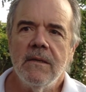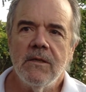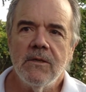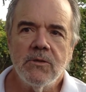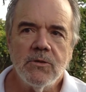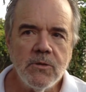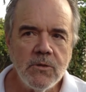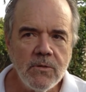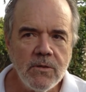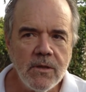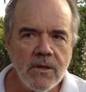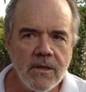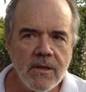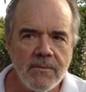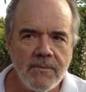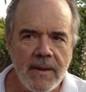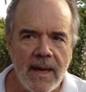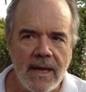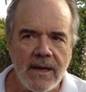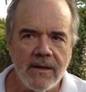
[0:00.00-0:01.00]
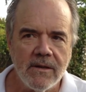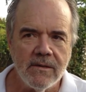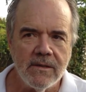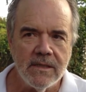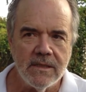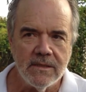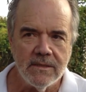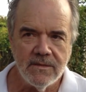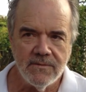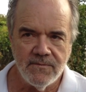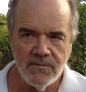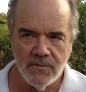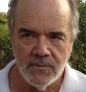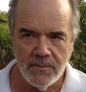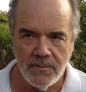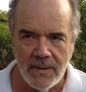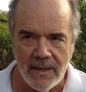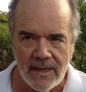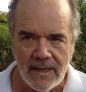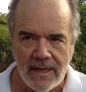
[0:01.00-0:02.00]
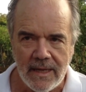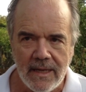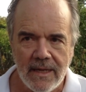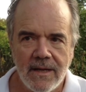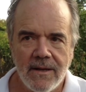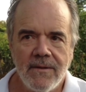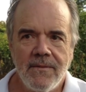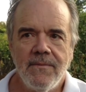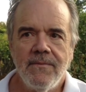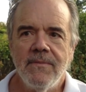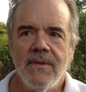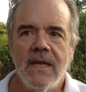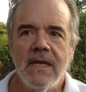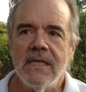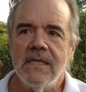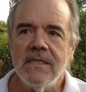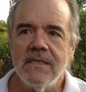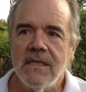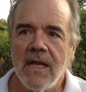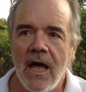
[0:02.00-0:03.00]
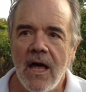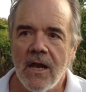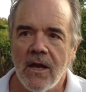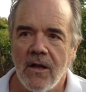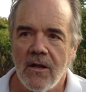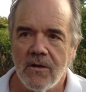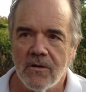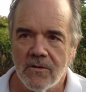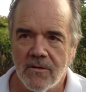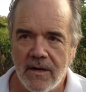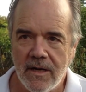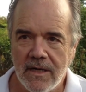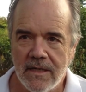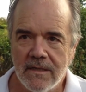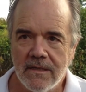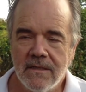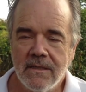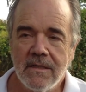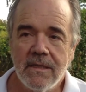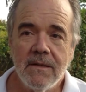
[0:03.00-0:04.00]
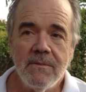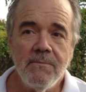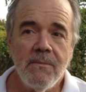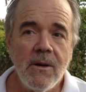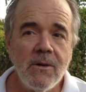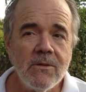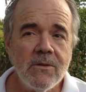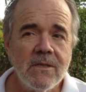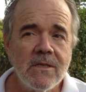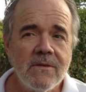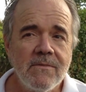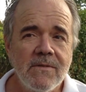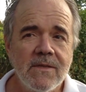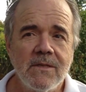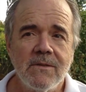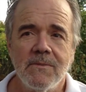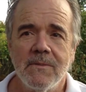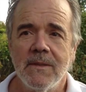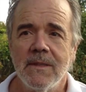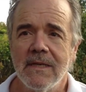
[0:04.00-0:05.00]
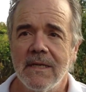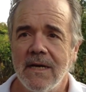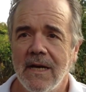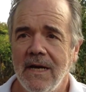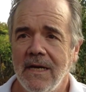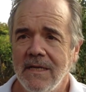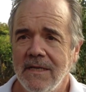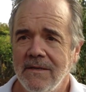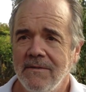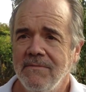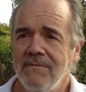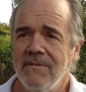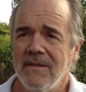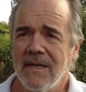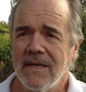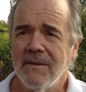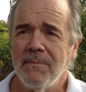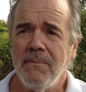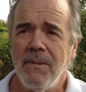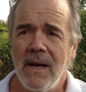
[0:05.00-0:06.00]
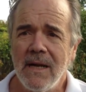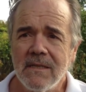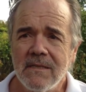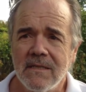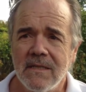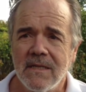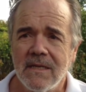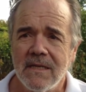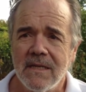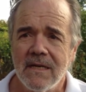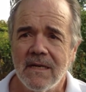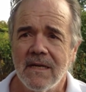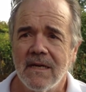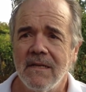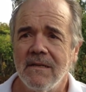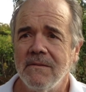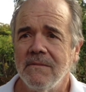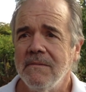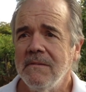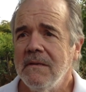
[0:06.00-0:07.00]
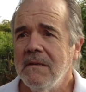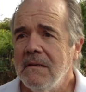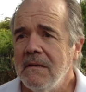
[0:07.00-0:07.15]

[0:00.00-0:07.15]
The truth of the matter is, for me, that it's not all great, that most of it's really kind of like puzzling and